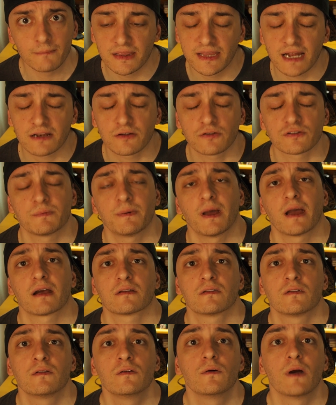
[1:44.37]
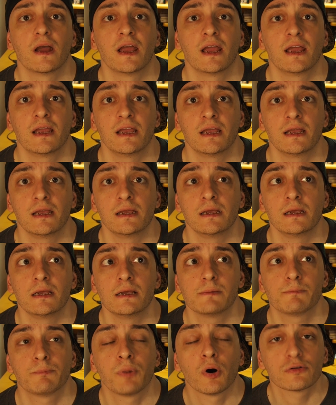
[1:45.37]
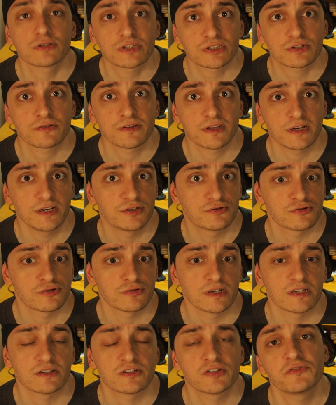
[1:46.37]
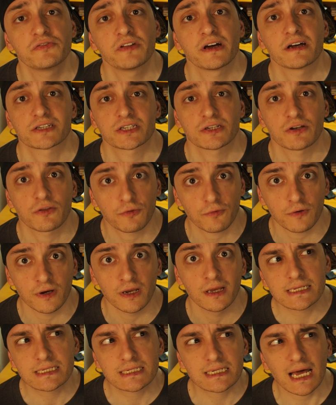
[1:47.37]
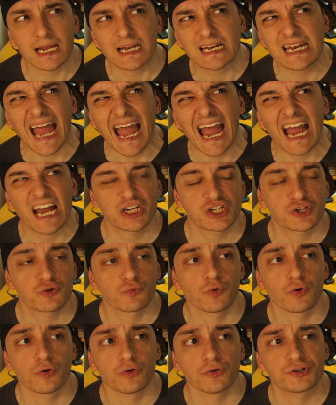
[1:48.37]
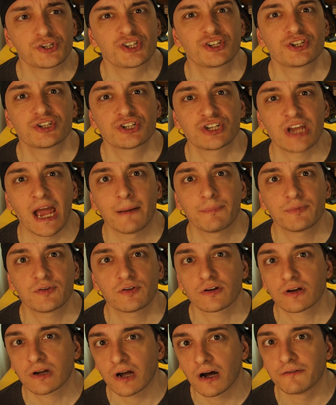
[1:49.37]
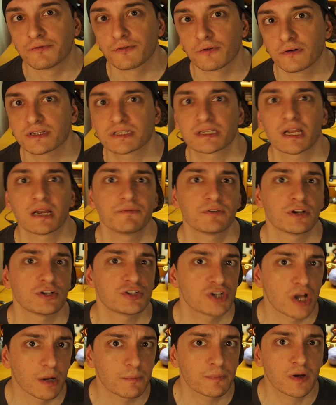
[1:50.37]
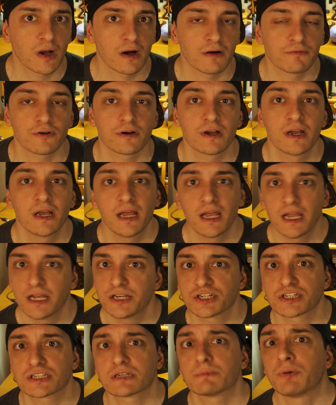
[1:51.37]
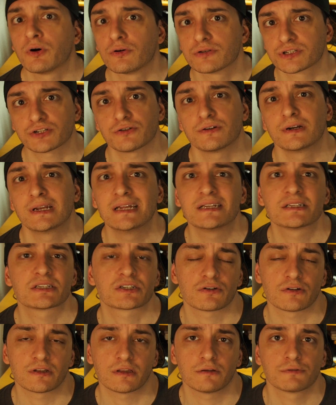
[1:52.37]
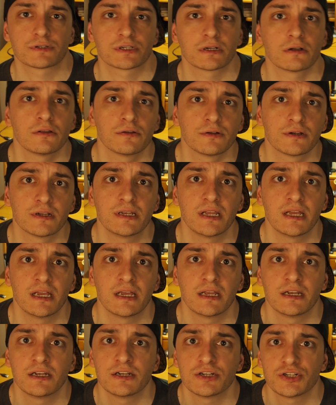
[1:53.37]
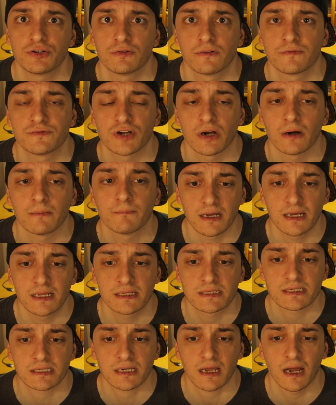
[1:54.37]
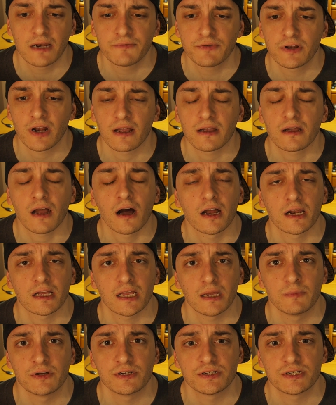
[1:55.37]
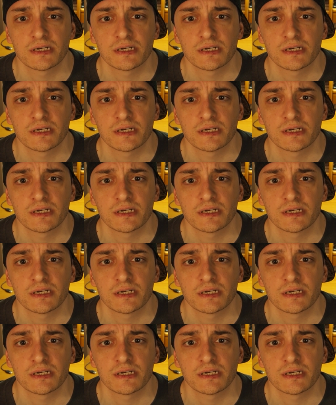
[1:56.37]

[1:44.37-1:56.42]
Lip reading: That goes back to a poster that he drew in 2003. It's not an actual chapter cover, it's not even a Jump cover, it's just a poster, an insert that was included in an issue of Jump. It's kind of an iconic image.